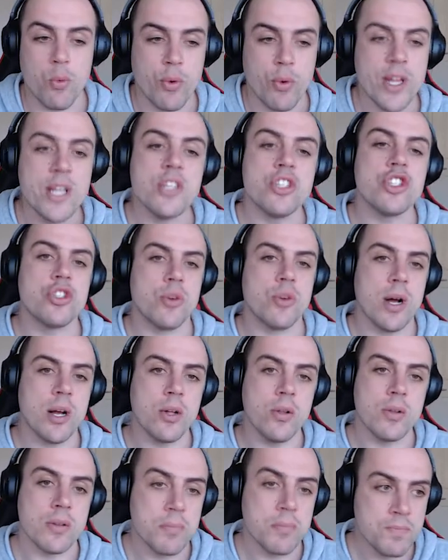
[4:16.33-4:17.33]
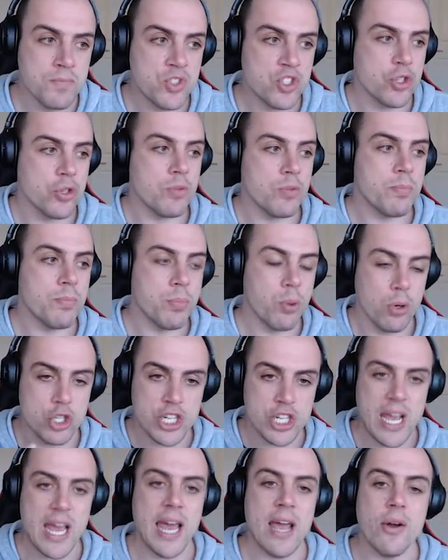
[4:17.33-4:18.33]
really struggle to
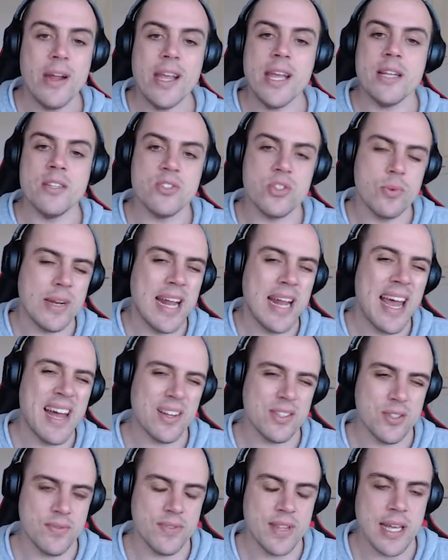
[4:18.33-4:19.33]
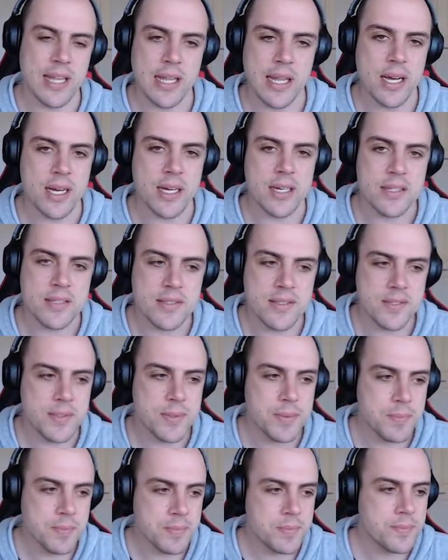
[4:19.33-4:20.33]
push air into and out of their lungs.
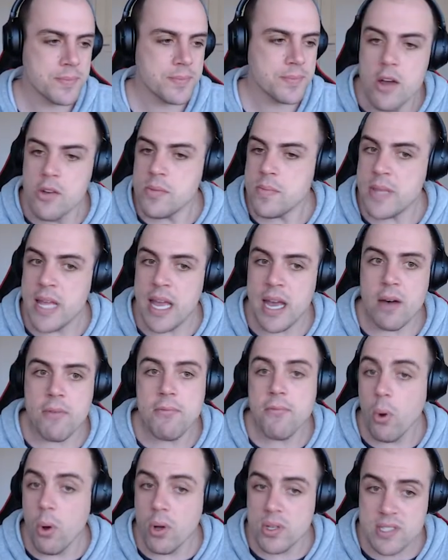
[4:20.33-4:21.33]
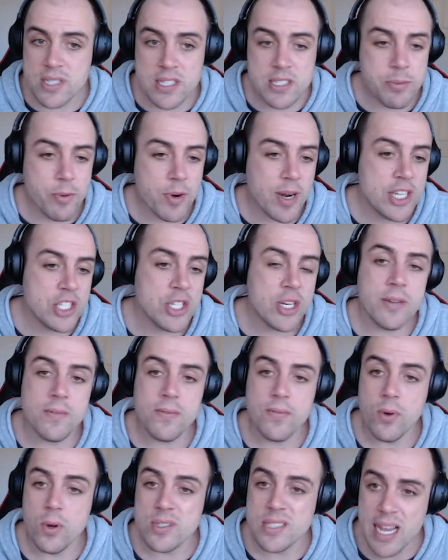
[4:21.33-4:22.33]
Now, forced inspiration and
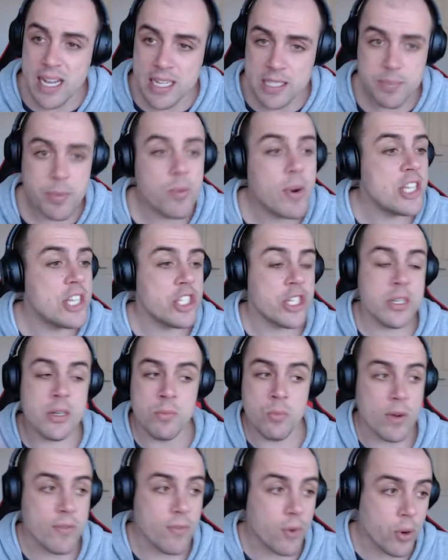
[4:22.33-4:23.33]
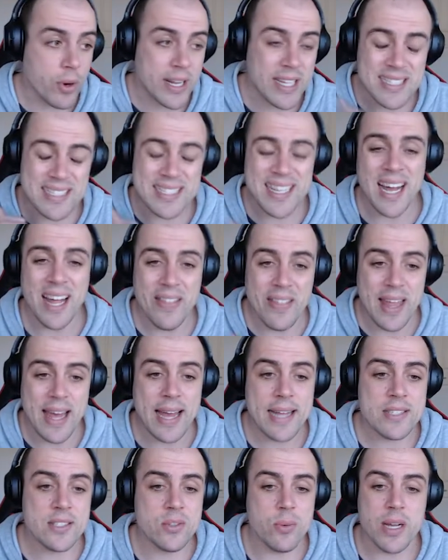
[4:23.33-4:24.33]
forced expiration, we've already done
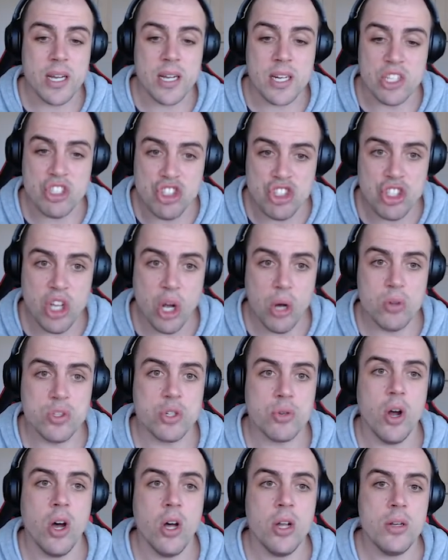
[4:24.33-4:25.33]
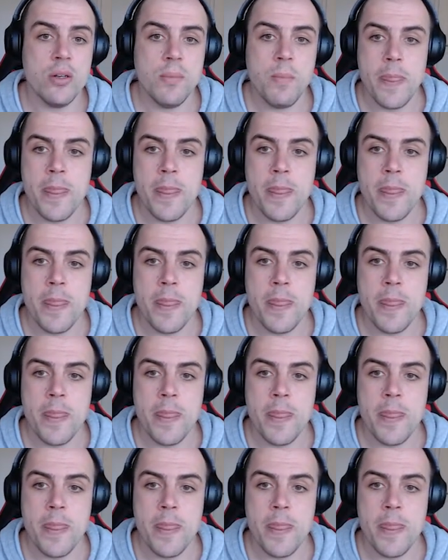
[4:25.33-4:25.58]
that, so we're going to soldier on.